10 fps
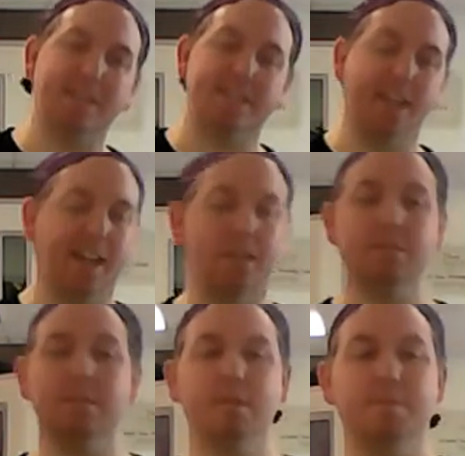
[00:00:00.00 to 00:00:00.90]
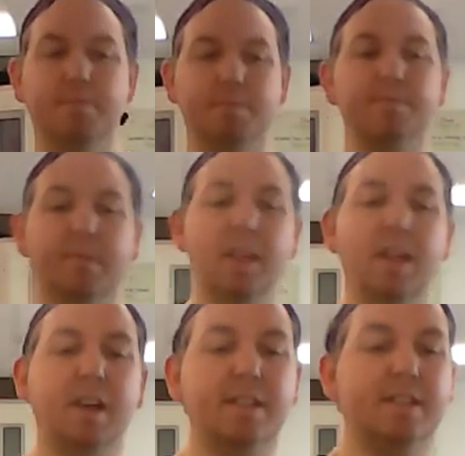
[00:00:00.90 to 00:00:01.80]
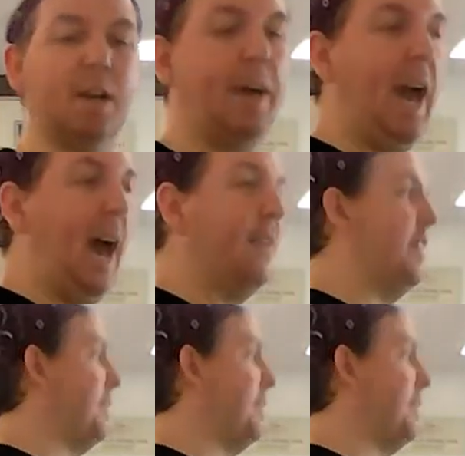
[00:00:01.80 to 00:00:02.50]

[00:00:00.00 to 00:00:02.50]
sitting. So we have.